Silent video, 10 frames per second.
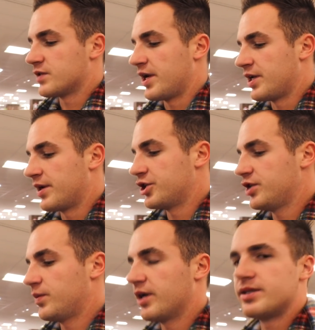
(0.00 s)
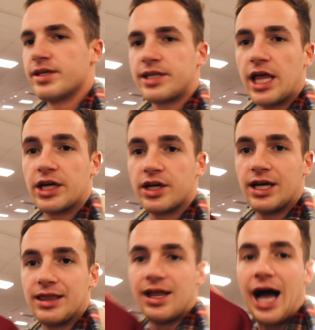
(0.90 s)
So I noticed she wears this color
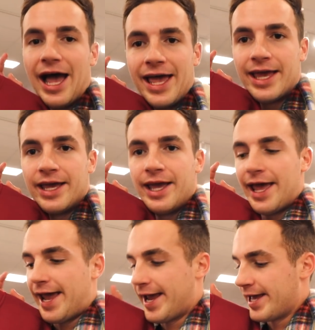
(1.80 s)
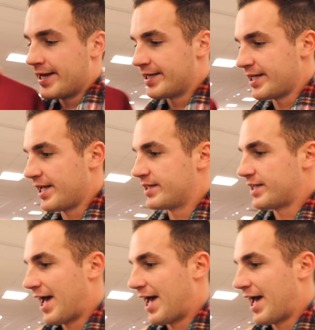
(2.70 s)
a lot, and it's